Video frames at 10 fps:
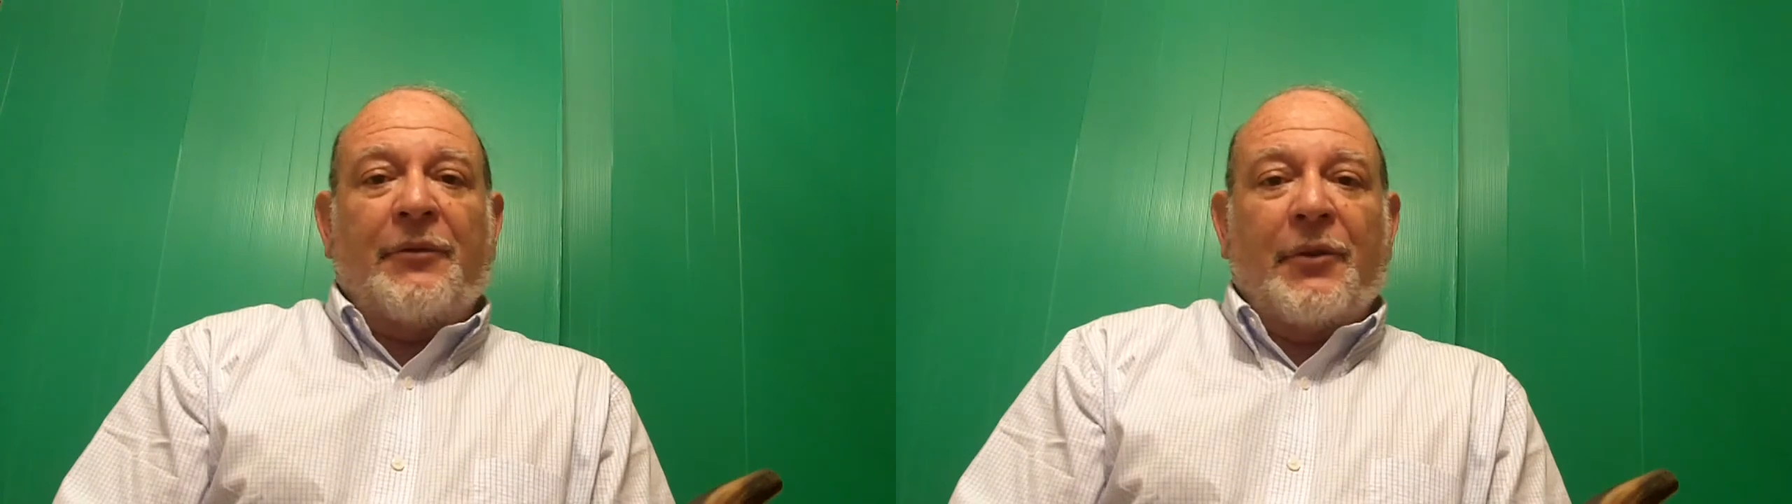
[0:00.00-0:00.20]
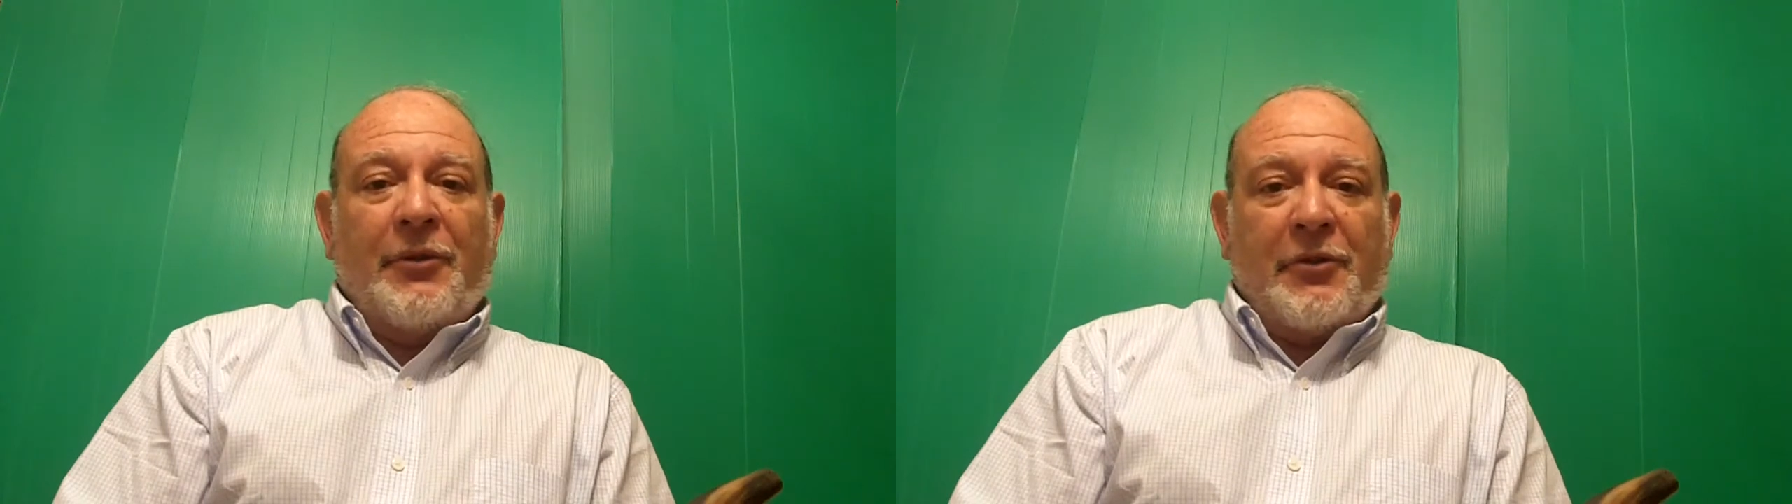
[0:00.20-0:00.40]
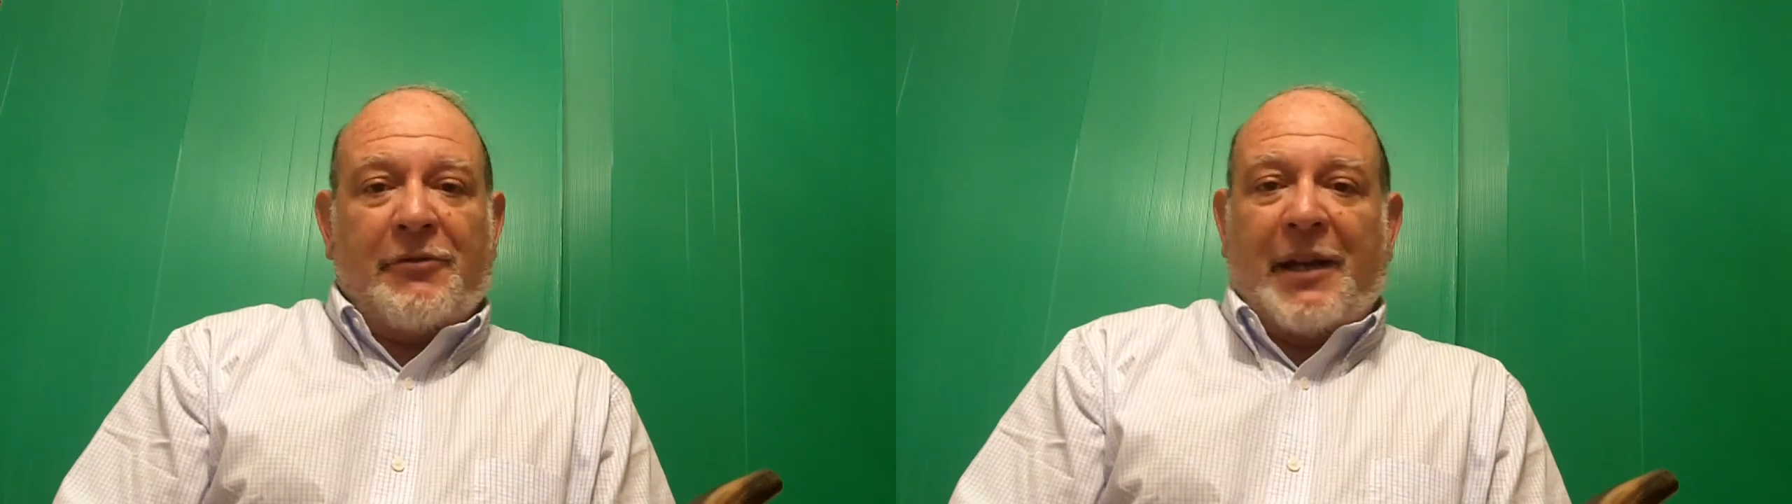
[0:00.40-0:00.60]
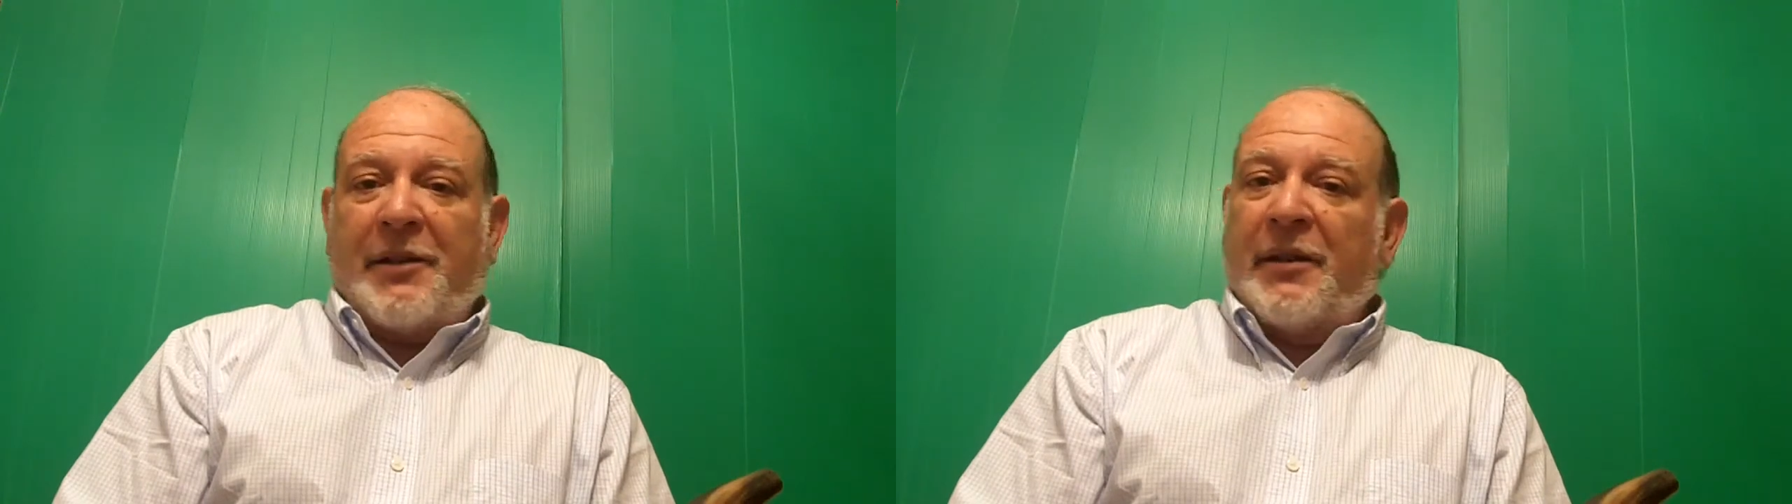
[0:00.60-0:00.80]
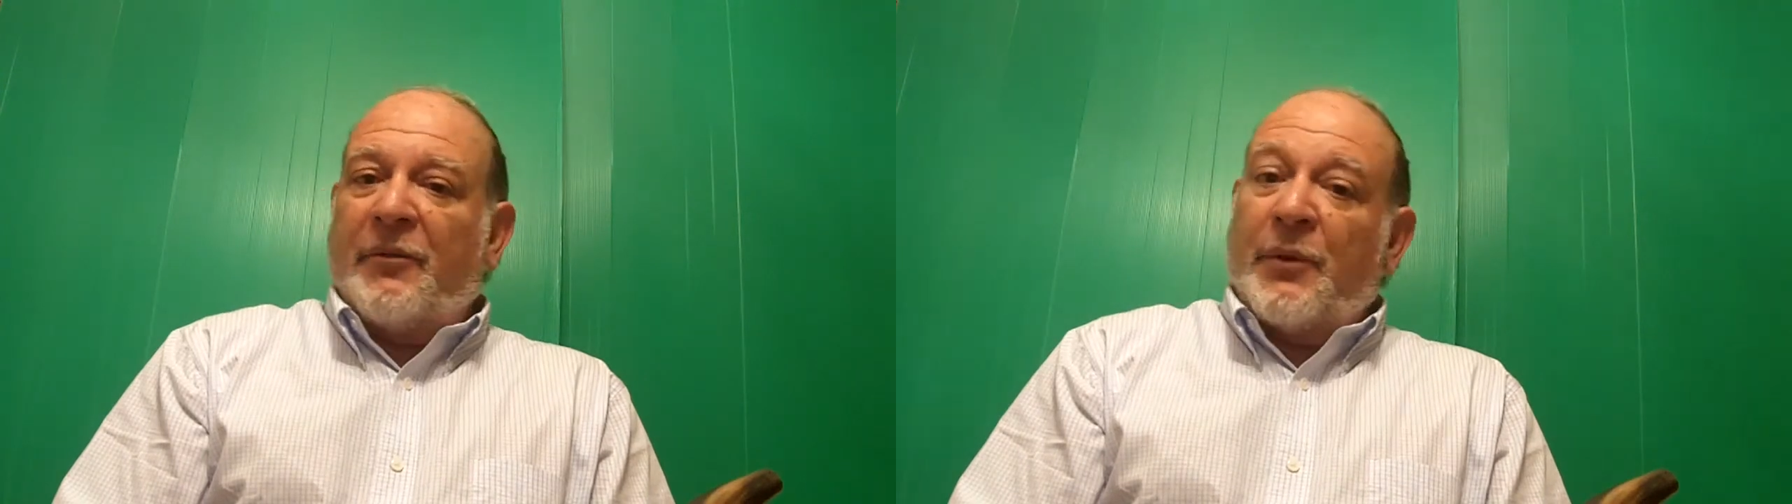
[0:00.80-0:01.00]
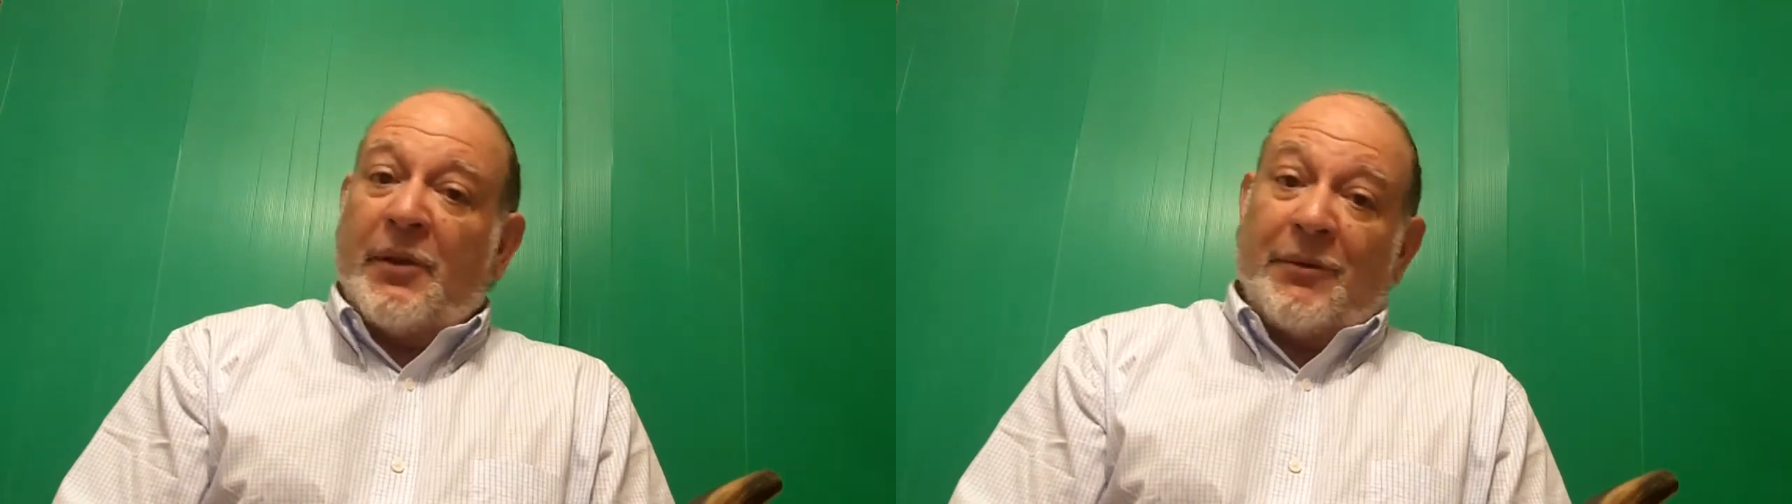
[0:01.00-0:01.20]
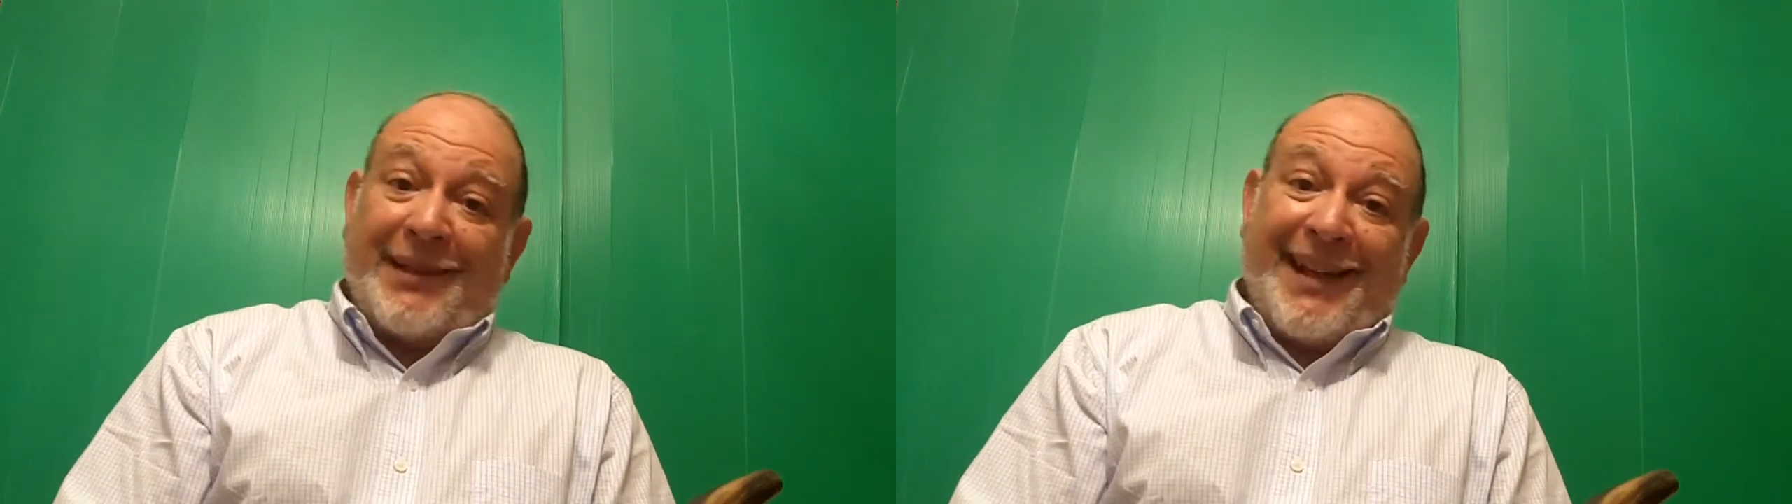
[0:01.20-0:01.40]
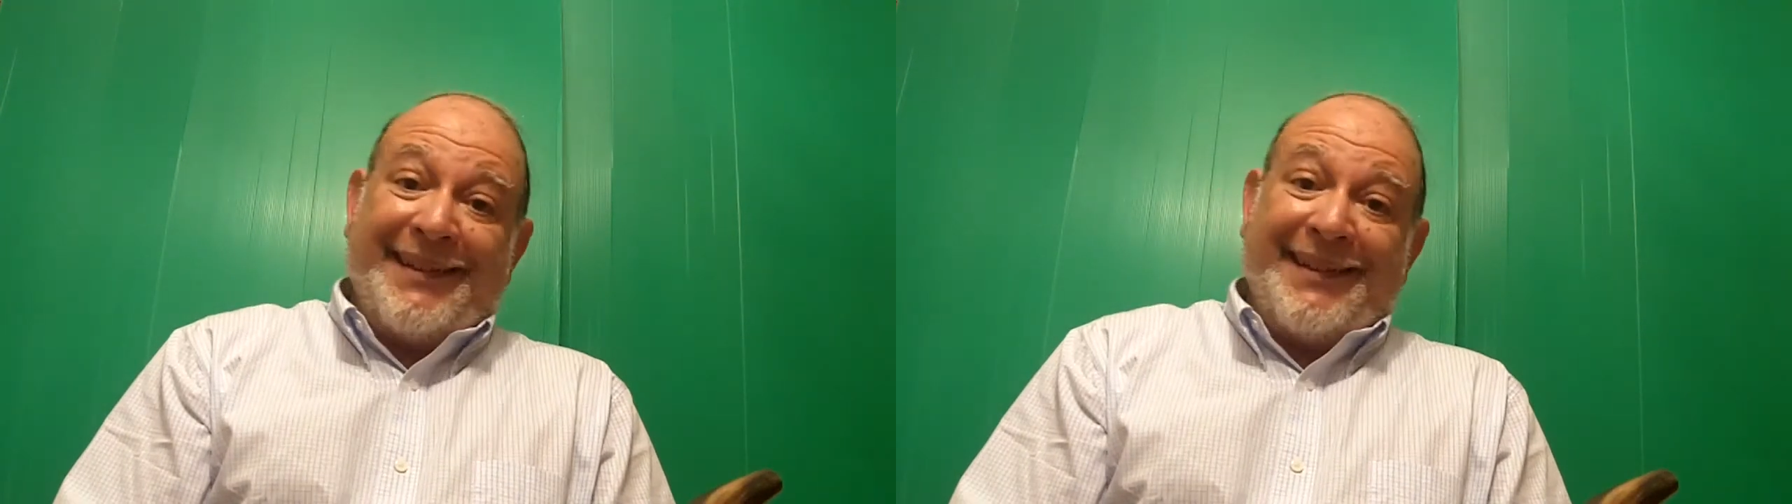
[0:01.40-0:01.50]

in further tragedy if we don't